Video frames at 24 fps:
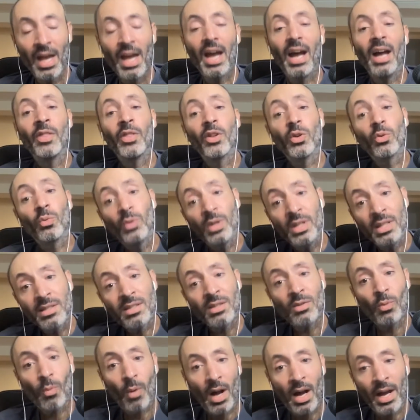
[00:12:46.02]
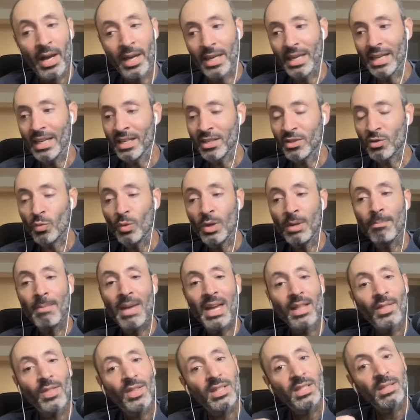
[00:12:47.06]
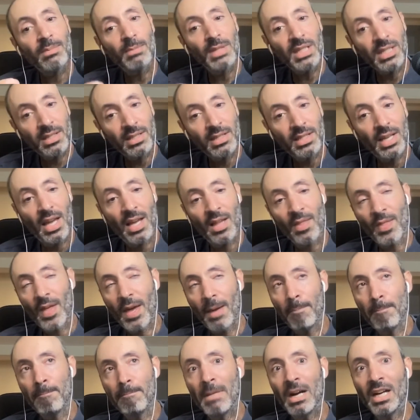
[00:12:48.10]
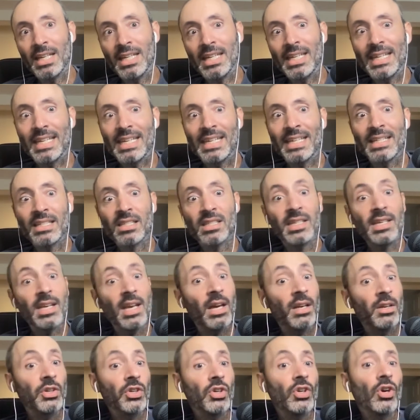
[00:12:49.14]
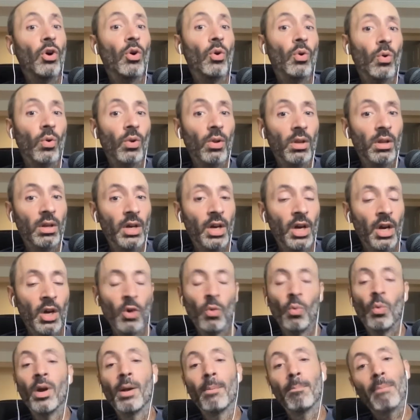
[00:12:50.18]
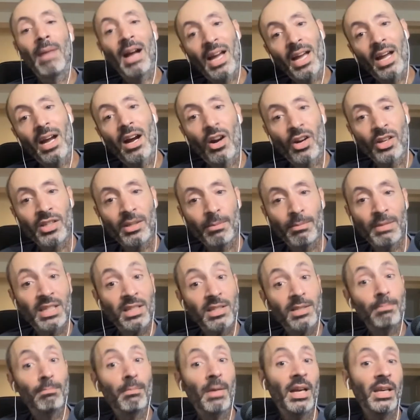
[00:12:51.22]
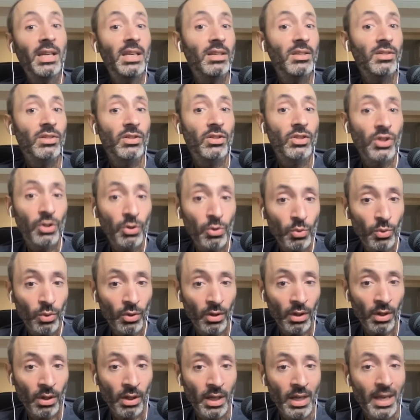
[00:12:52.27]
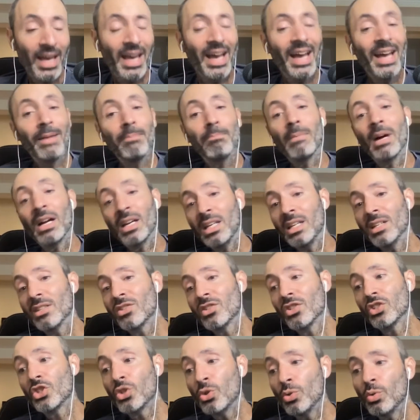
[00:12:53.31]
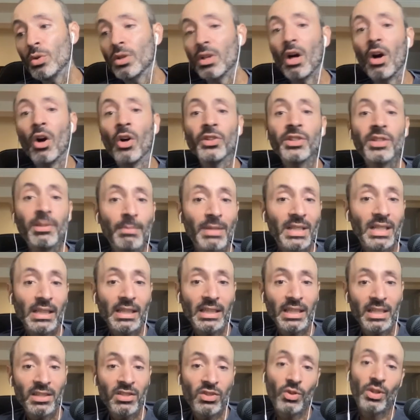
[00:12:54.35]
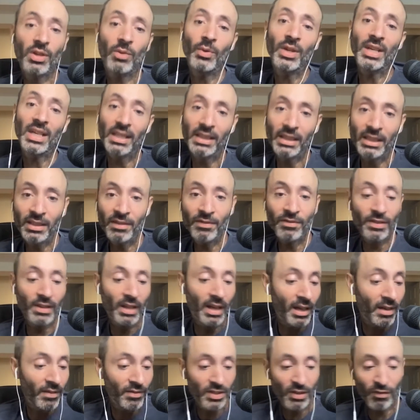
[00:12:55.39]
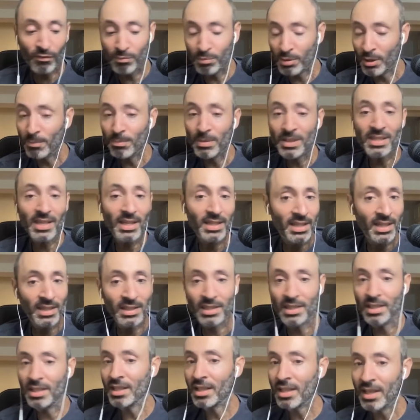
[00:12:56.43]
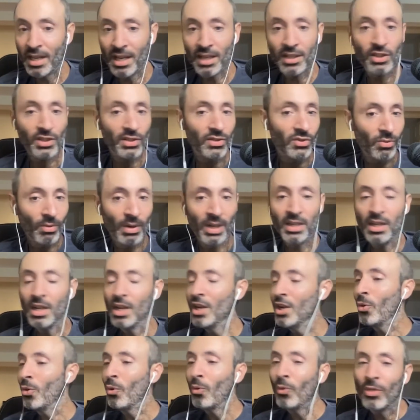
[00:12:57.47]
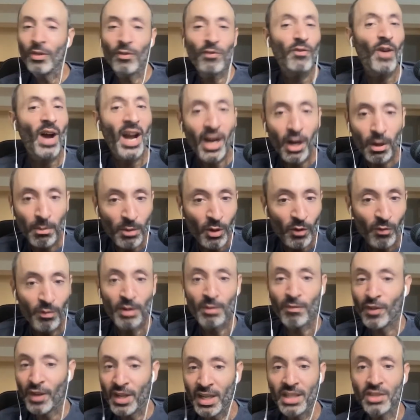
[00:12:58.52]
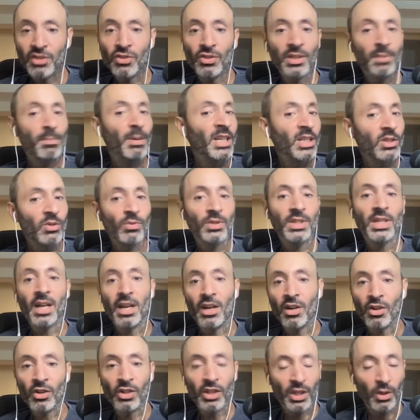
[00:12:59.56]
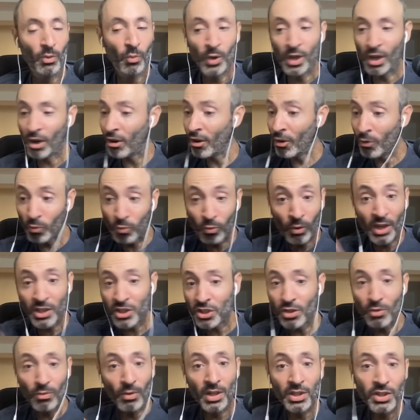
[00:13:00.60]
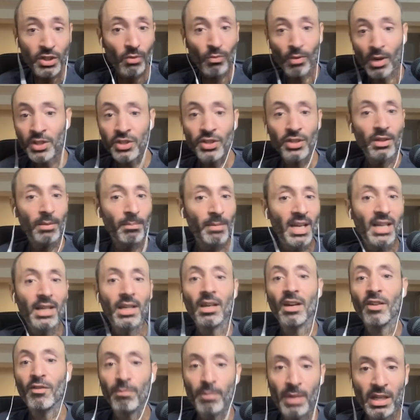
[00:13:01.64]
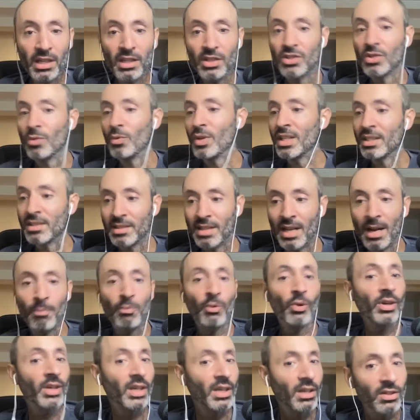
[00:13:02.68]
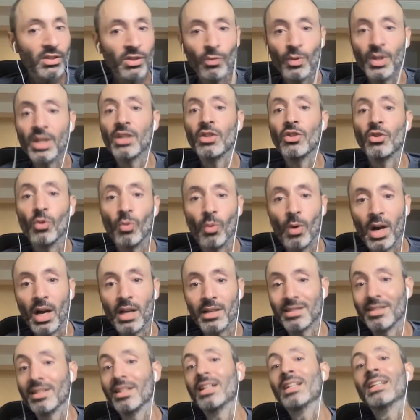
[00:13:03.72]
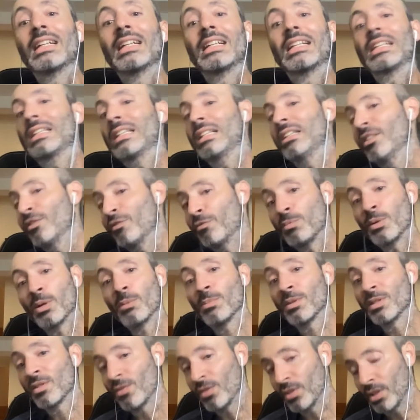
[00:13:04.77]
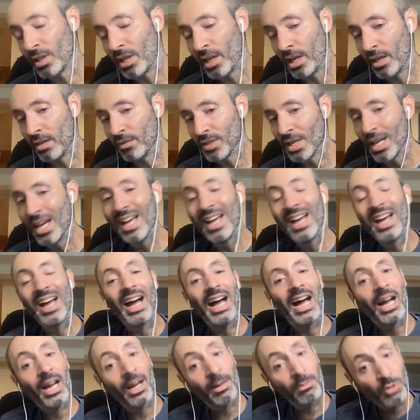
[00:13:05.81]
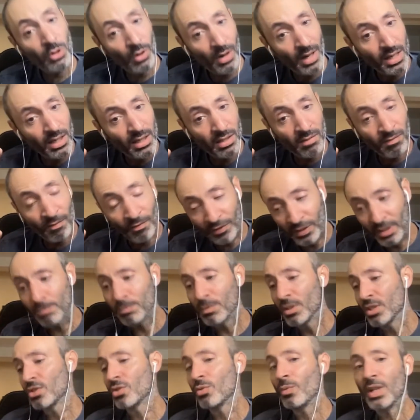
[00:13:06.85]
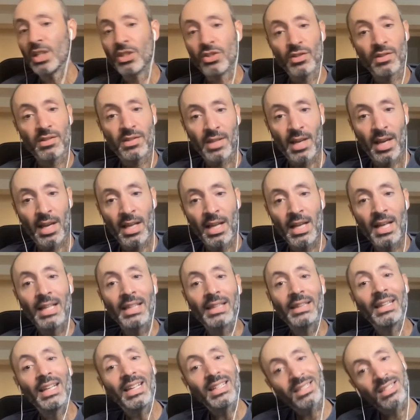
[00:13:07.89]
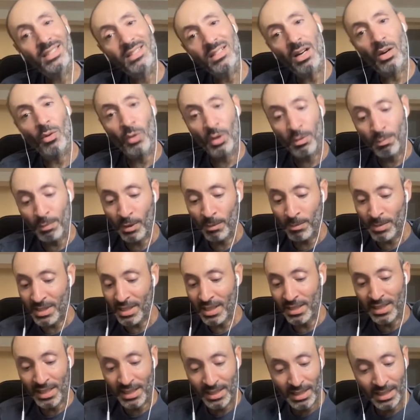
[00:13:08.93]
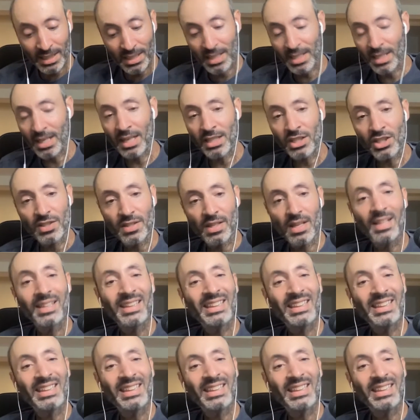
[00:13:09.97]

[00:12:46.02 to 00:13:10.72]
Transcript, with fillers: And the reason why is we make this mistake that money is the end goal, where my argument is money is a tool. And money is a tool ultimately so that we can live lives of purpose, identity, and connections, right? The FIRE movement, financial independence, retire early. We are all rushing, rushing, rushing to make enough money so we can stop working, so we can do what? Live purposeful lives. I'm trying to flip the switch and say, let's start with purpose, identity, and connections.